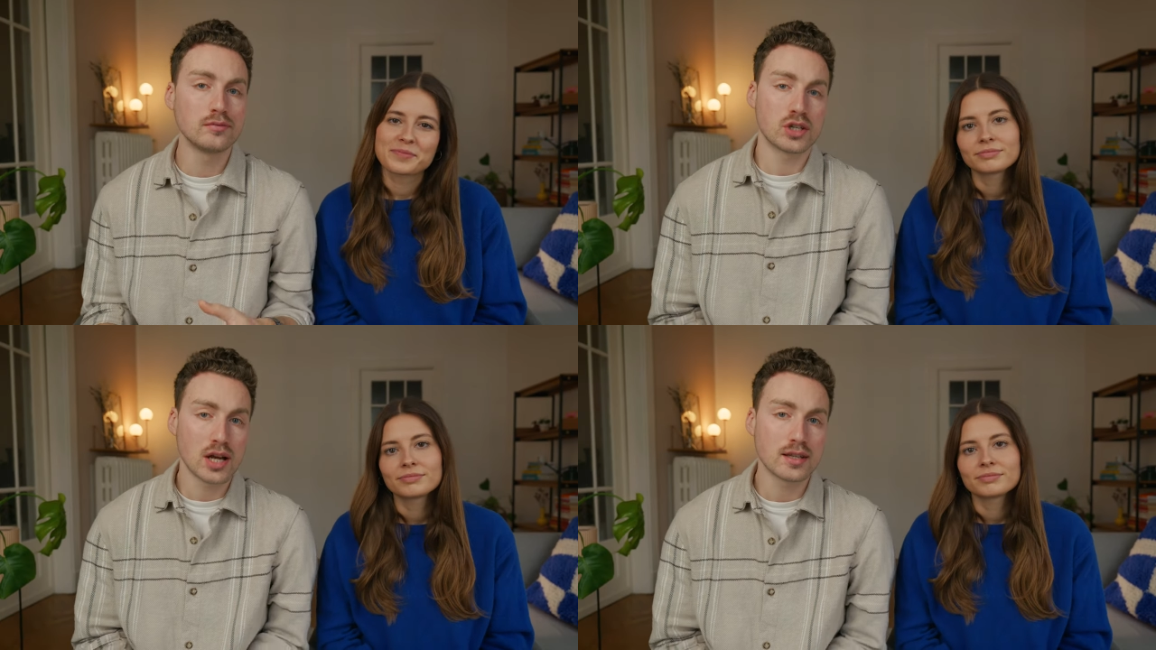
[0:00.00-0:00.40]

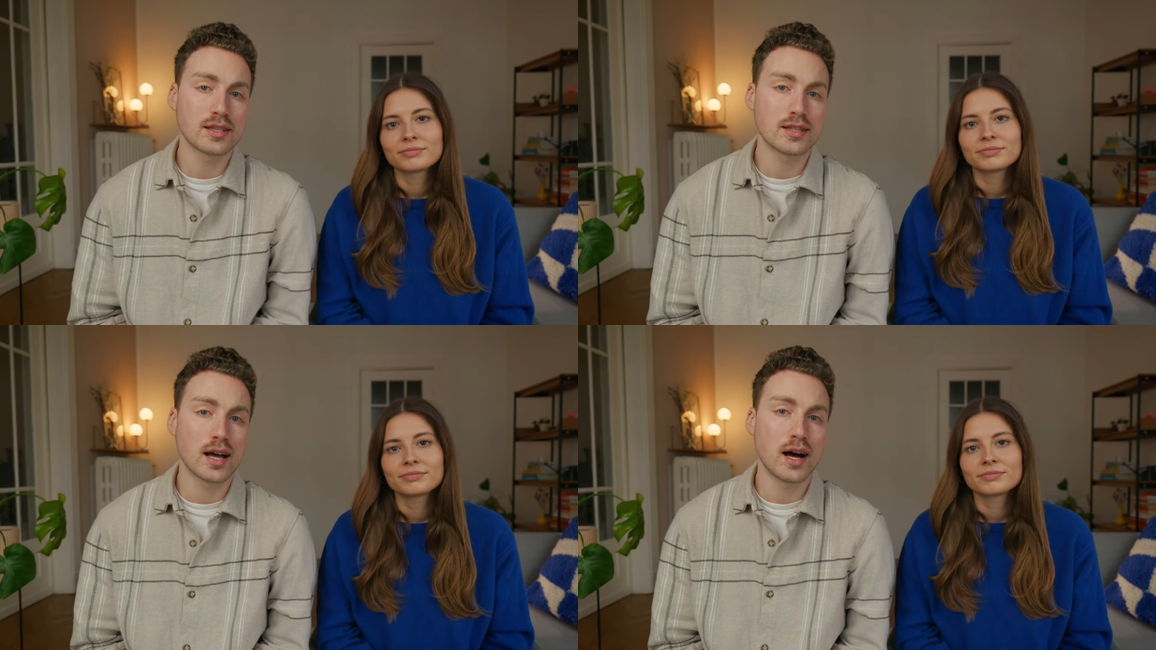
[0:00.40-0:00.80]
Speaker 1: the
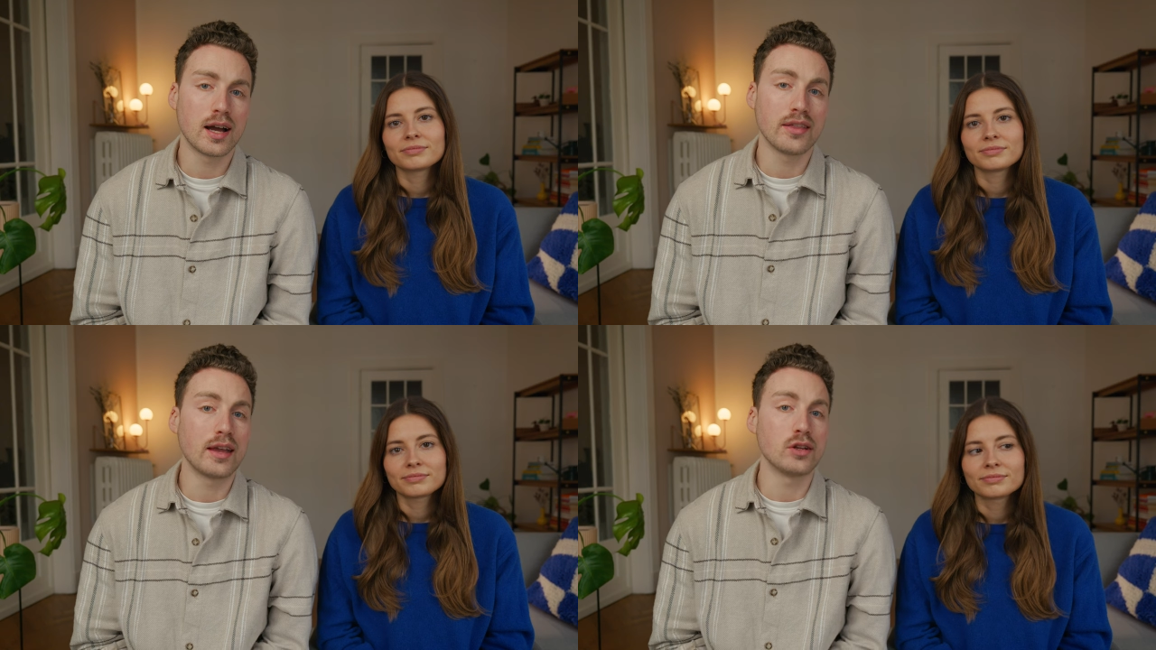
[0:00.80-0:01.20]
chances are
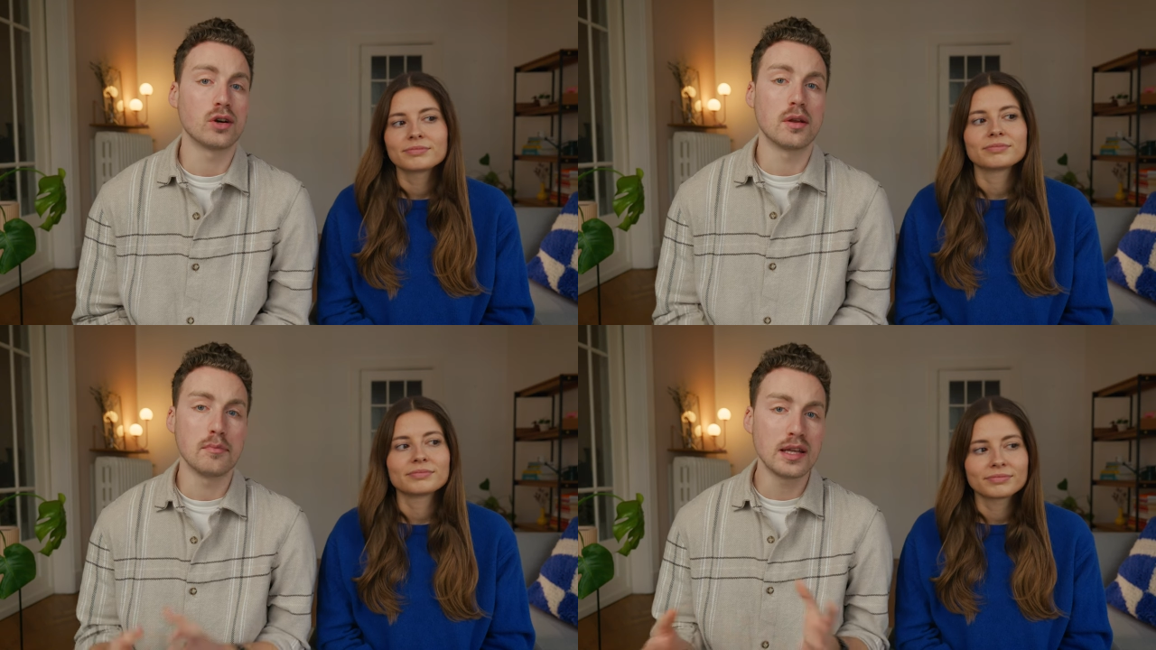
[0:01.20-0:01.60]
high that you're
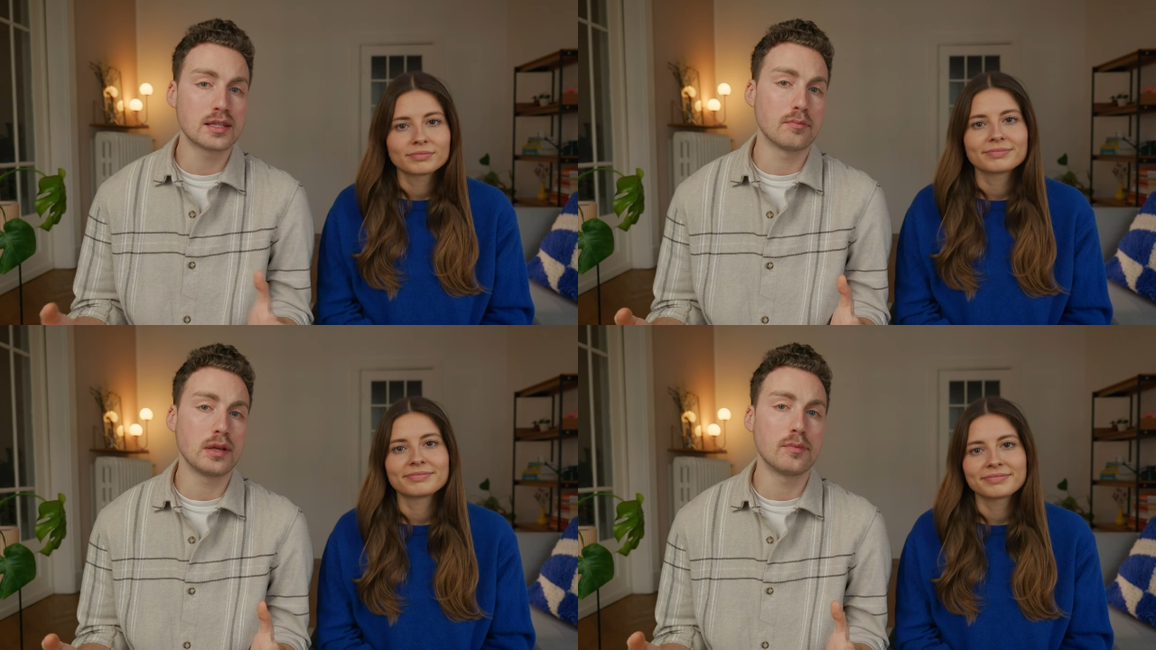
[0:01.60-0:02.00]
gonna meet
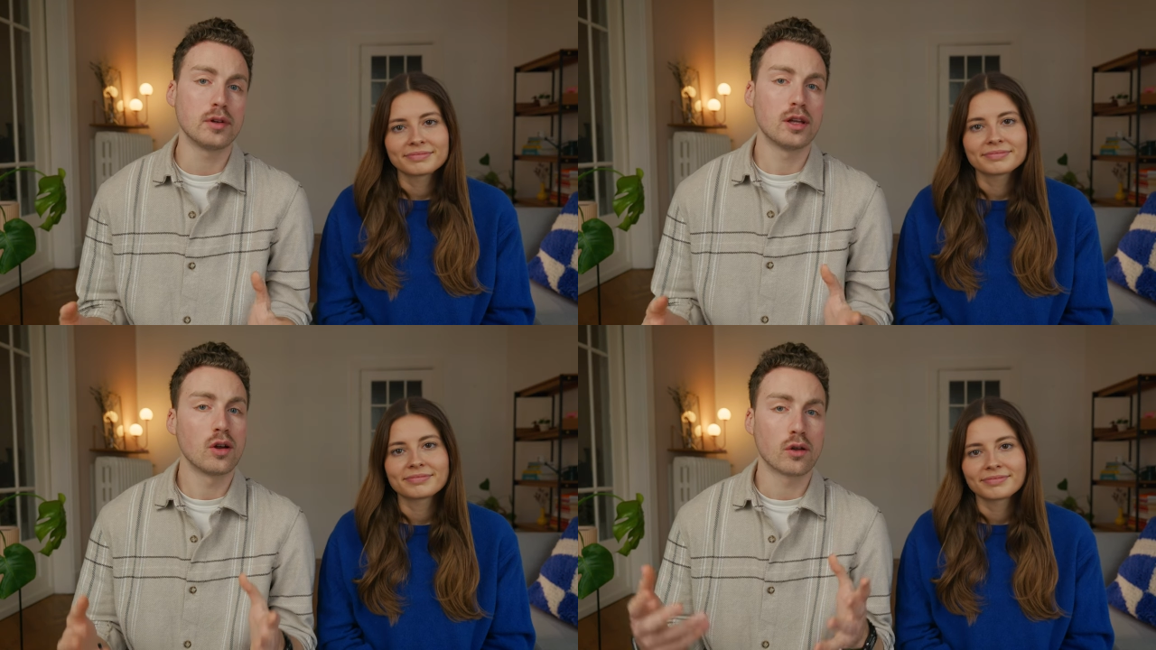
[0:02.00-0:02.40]
some
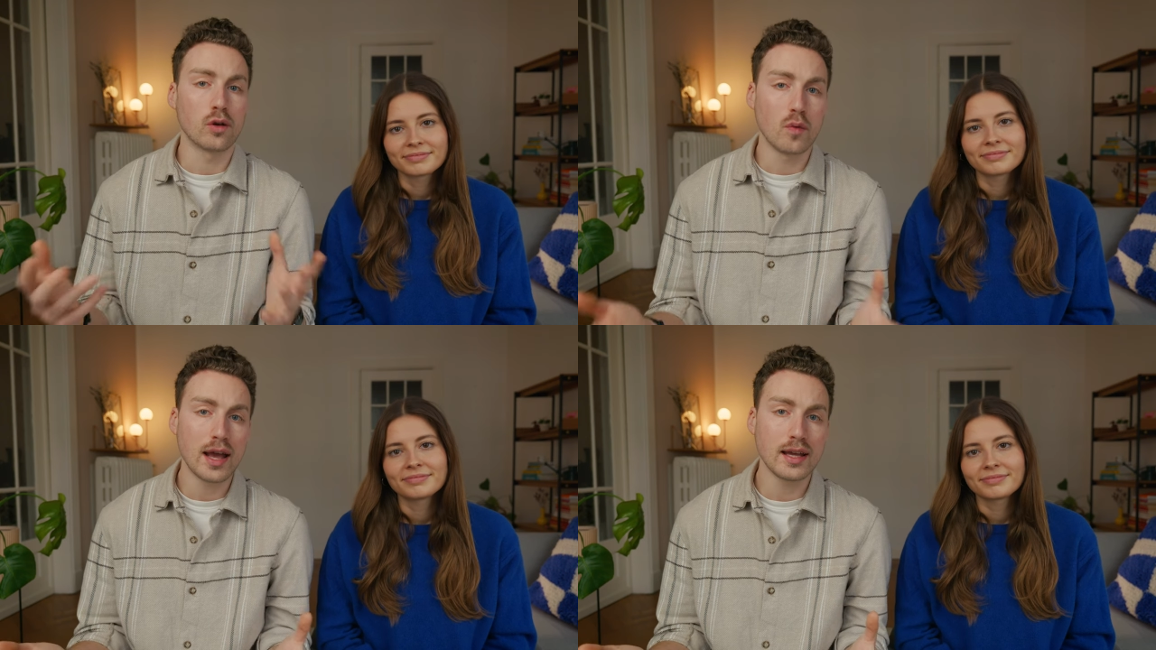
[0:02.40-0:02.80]
people along
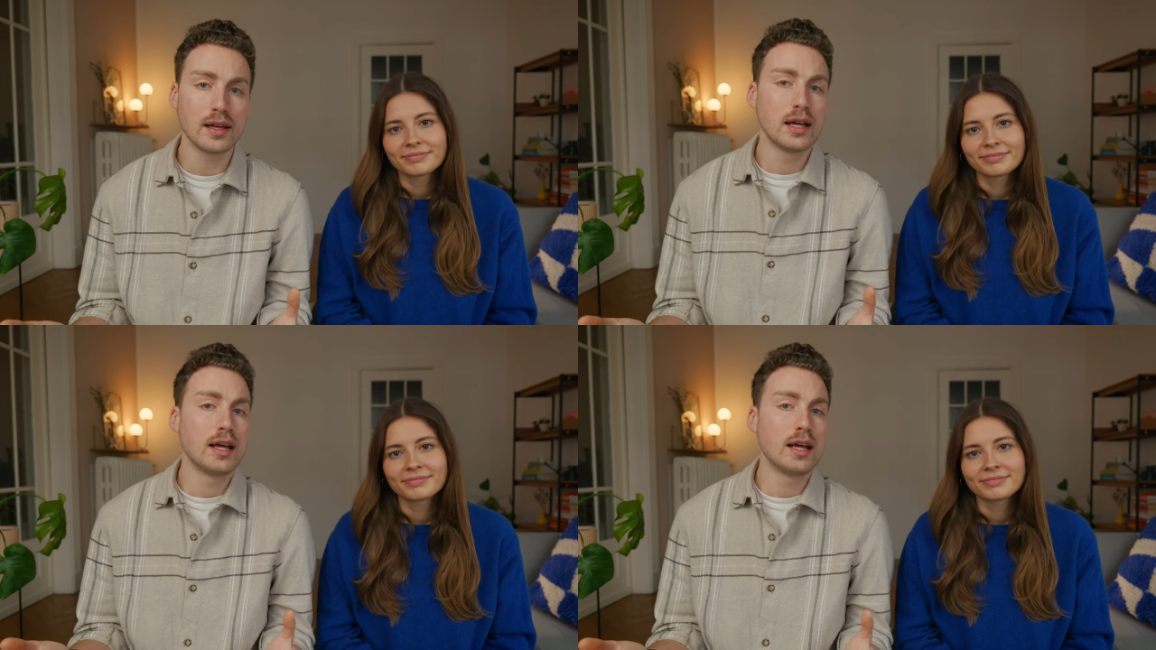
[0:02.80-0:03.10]
the way